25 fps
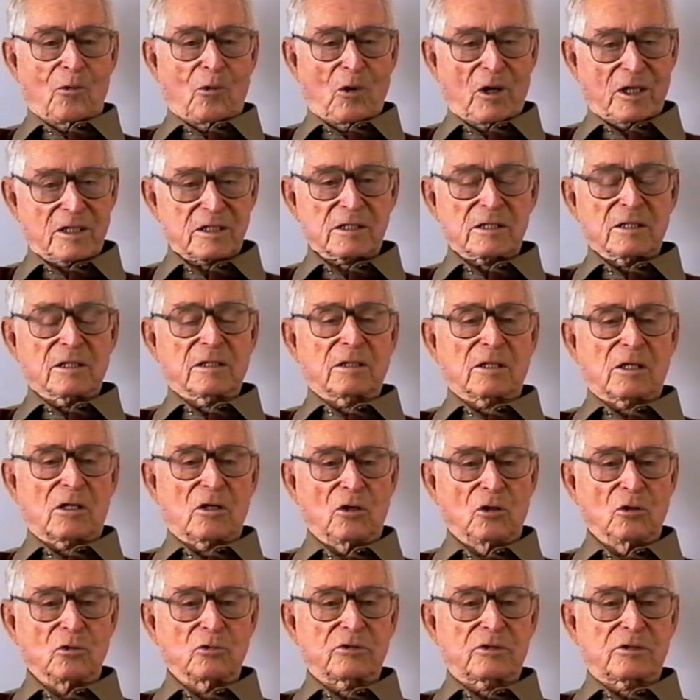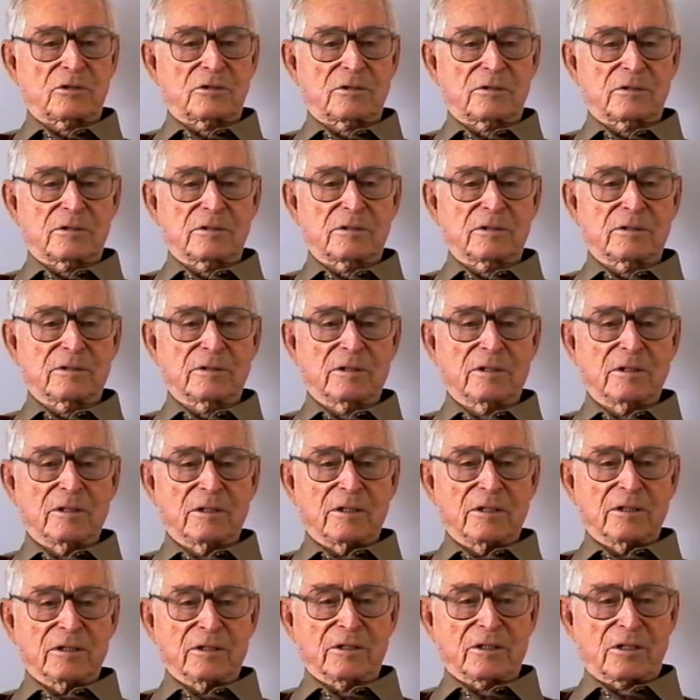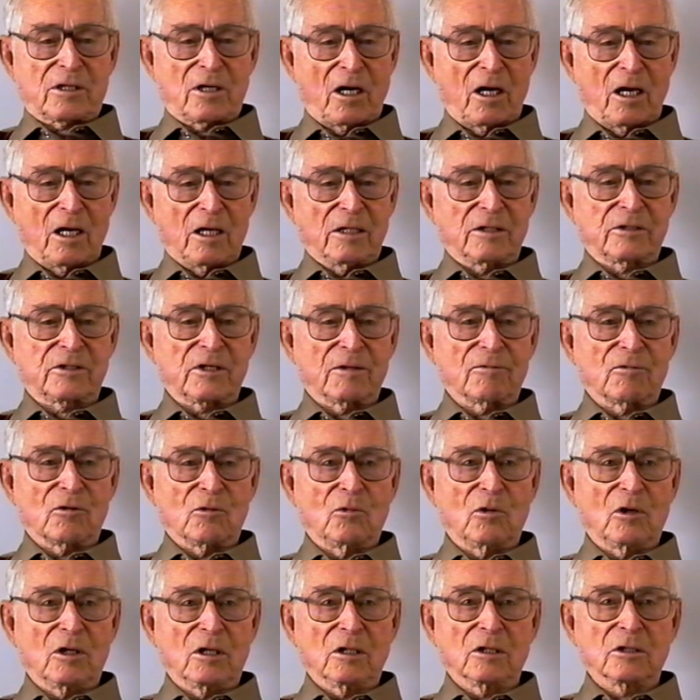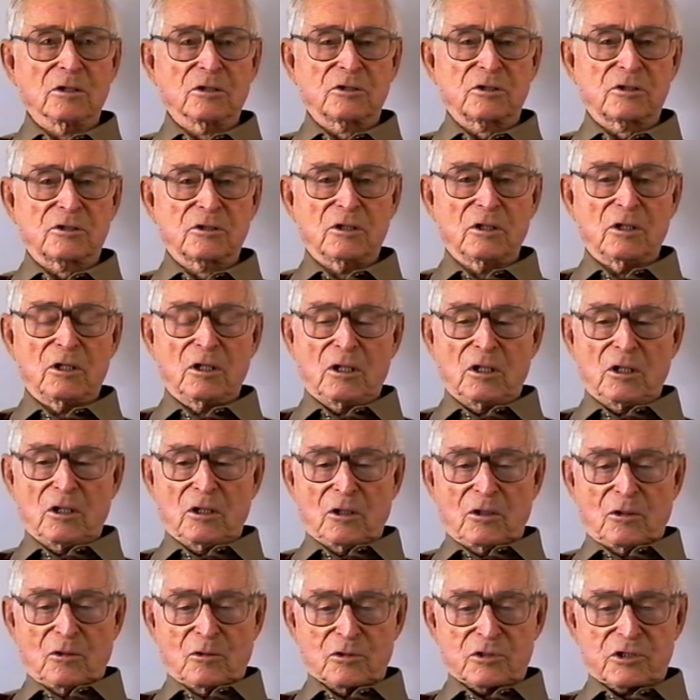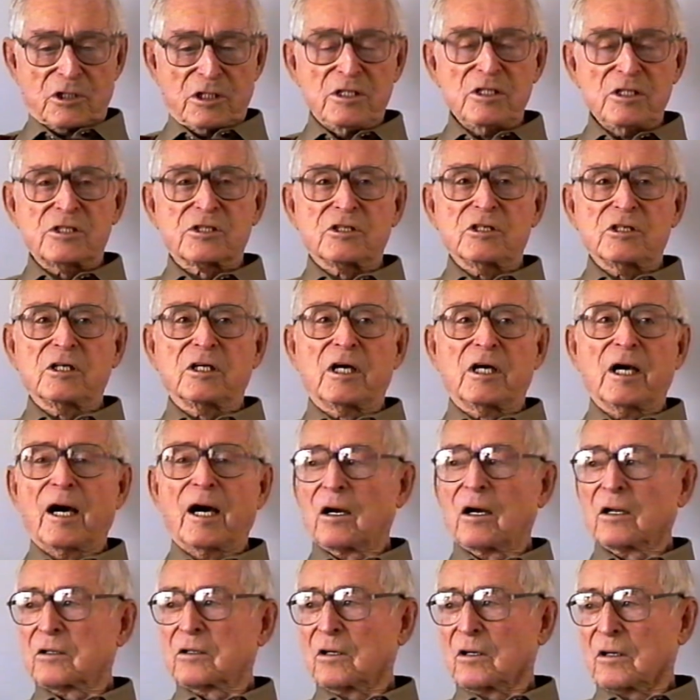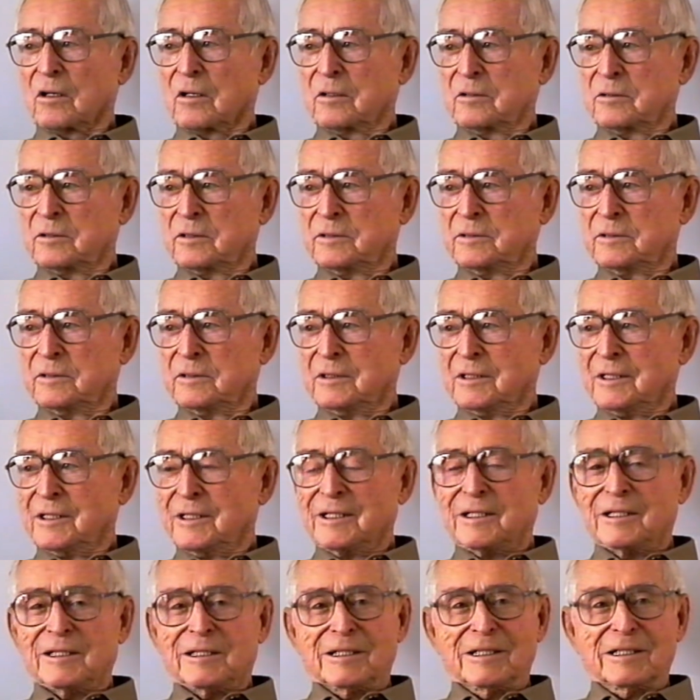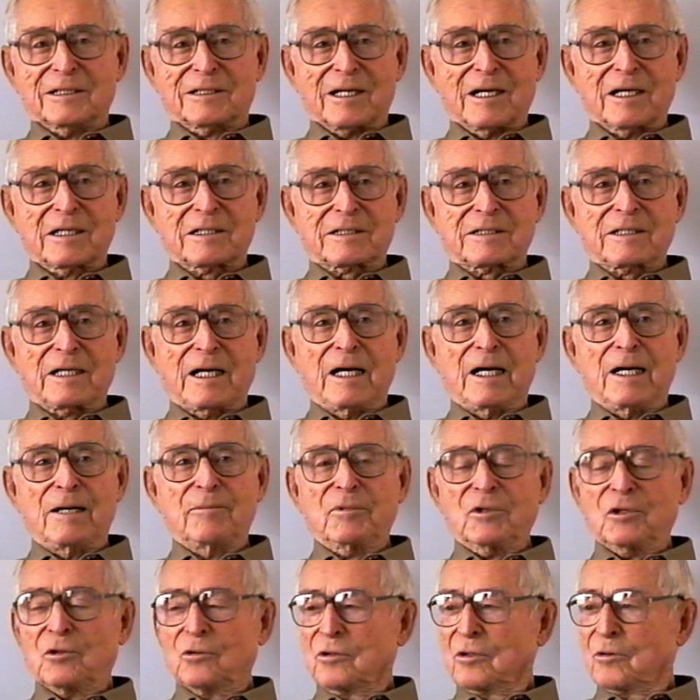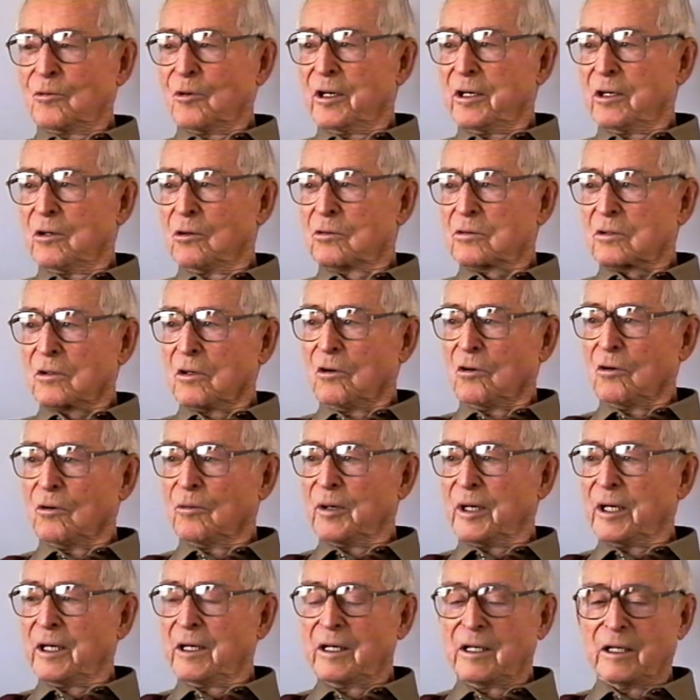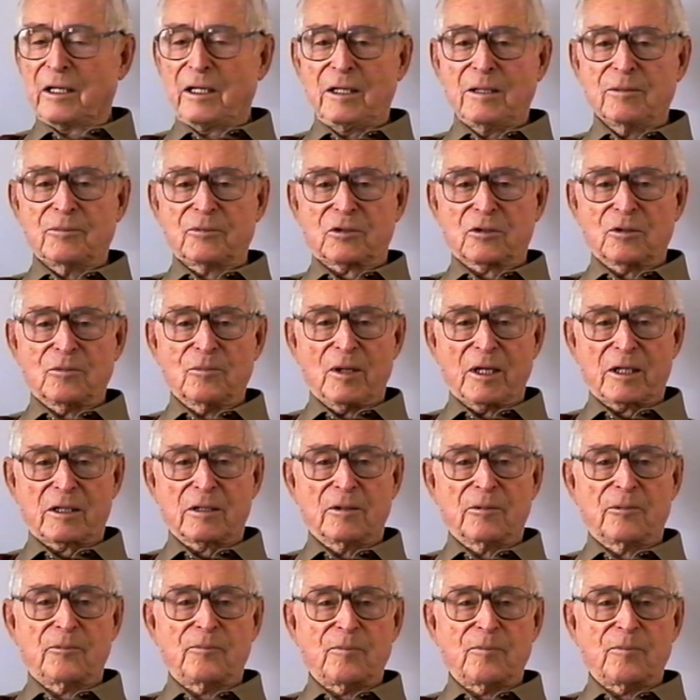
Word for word: wrestling coach in college ever was E. C. Gallagher. At that time, the only way Oklahoma A&M could make